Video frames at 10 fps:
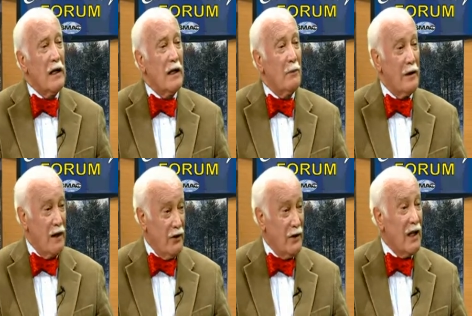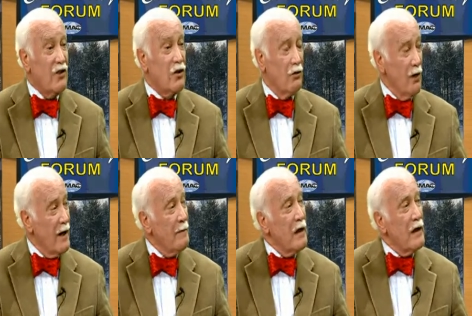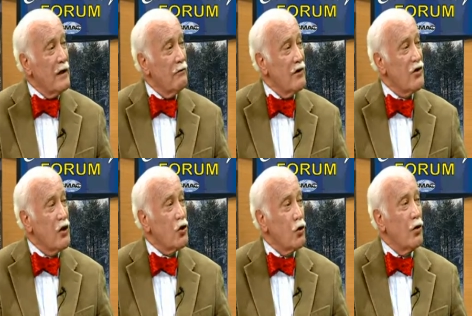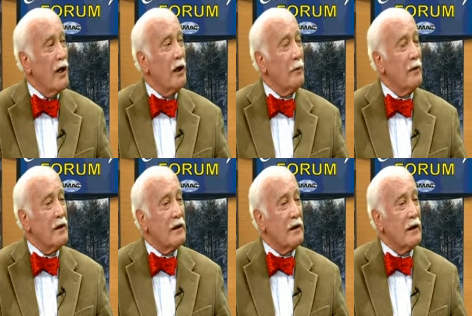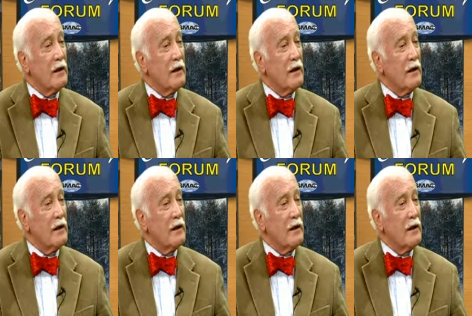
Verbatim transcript: Uh, but nonetheless, you're right. There is this third element uh,